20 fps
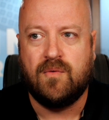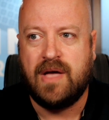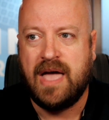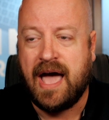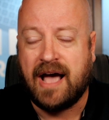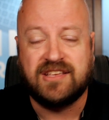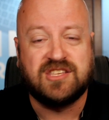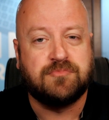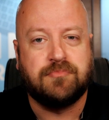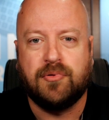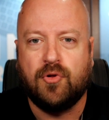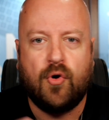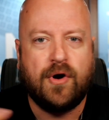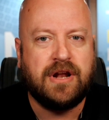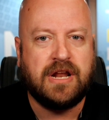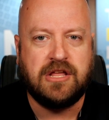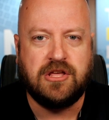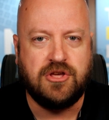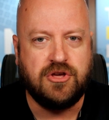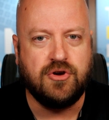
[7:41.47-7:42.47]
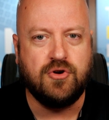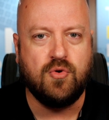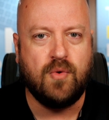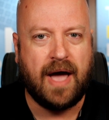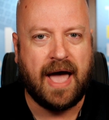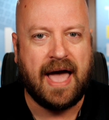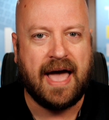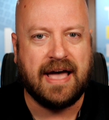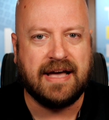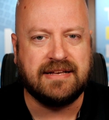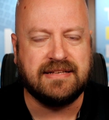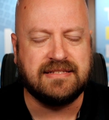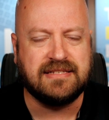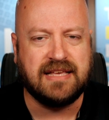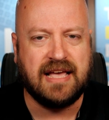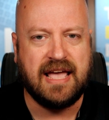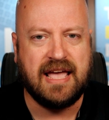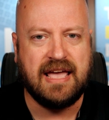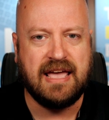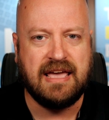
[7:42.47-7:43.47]
exploiting you as
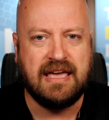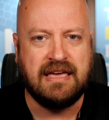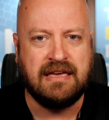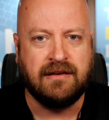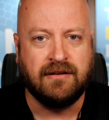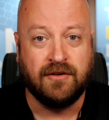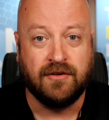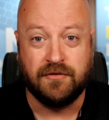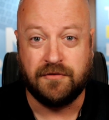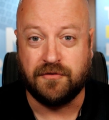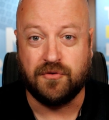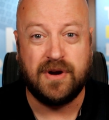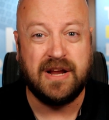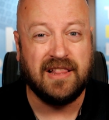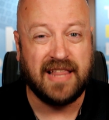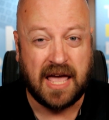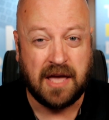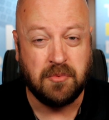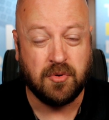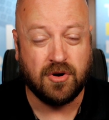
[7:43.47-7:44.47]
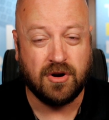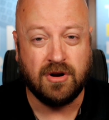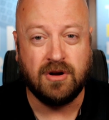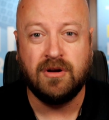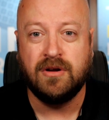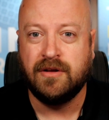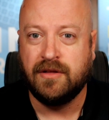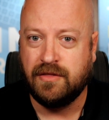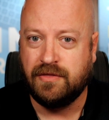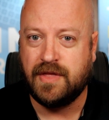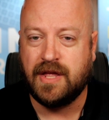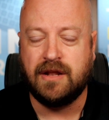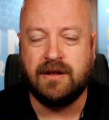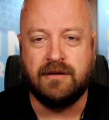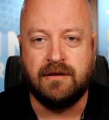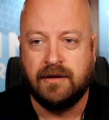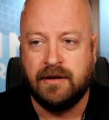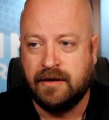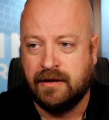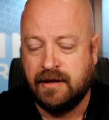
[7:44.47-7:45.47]
a free laborer,
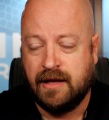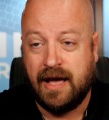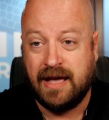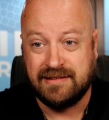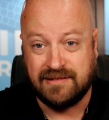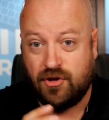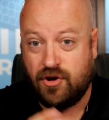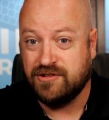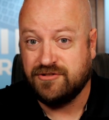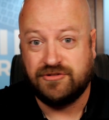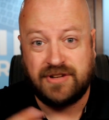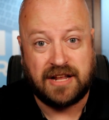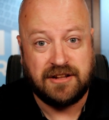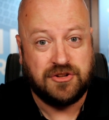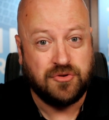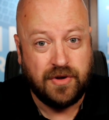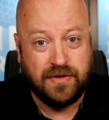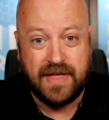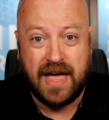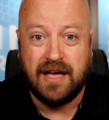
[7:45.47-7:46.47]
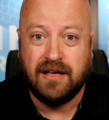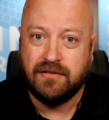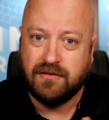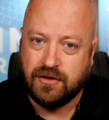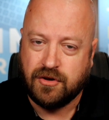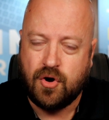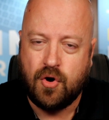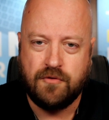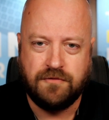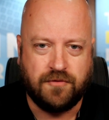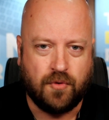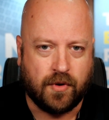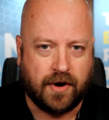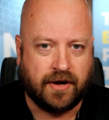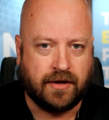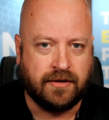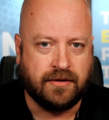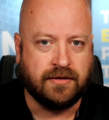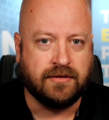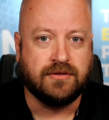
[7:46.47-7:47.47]
then as long as they're not doing that, go for it.
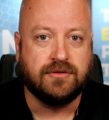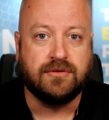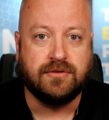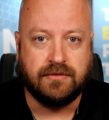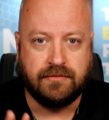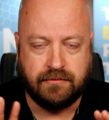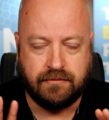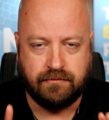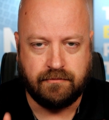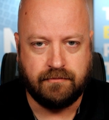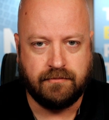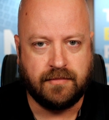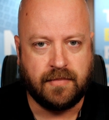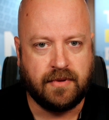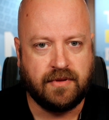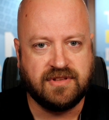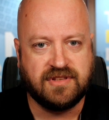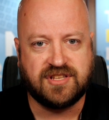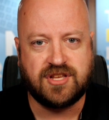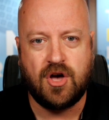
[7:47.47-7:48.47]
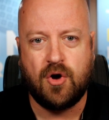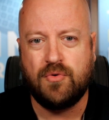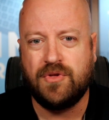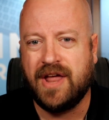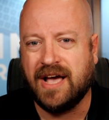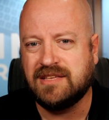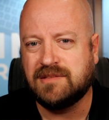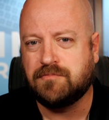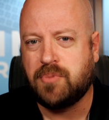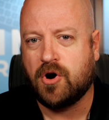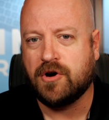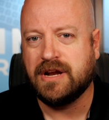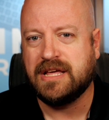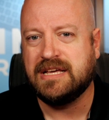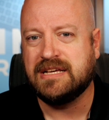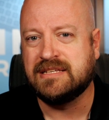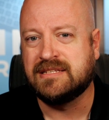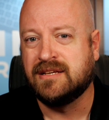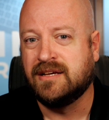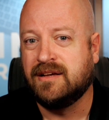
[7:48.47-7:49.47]
So the next part
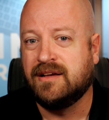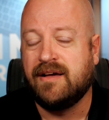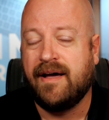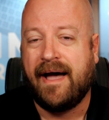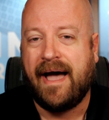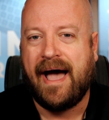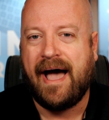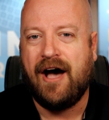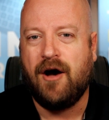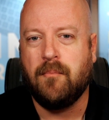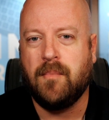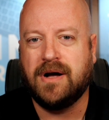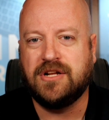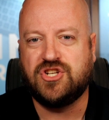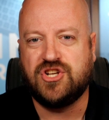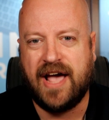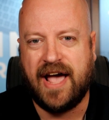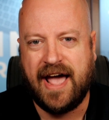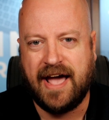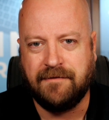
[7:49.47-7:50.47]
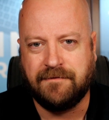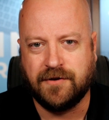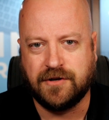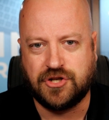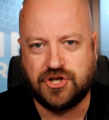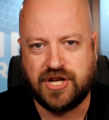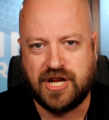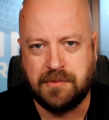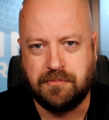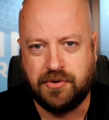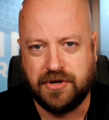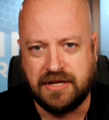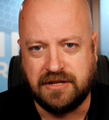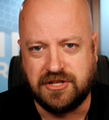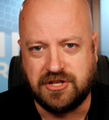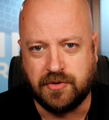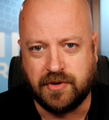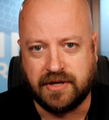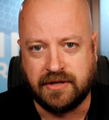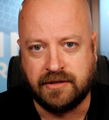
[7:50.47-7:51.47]
is, how much effort should I put
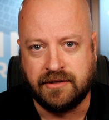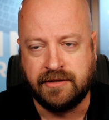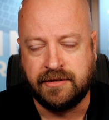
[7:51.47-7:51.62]
into it?